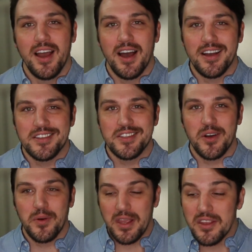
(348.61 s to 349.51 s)
Uh,
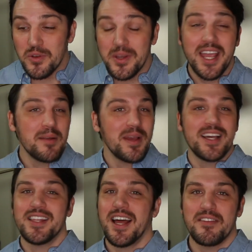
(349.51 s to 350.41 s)
so you can make
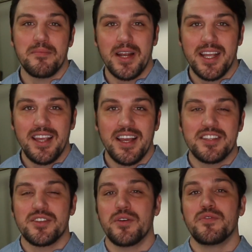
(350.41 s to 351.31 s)
a lot of money,
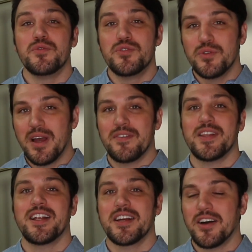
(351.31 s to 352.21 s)
and so if you do have a
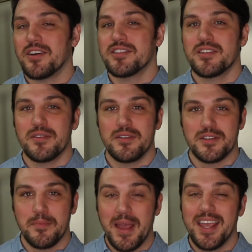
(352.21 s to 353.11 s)
lot of calls to,
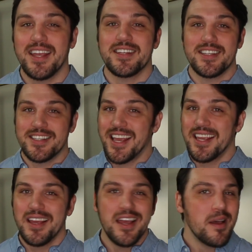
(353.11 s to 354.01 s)
to make and to take,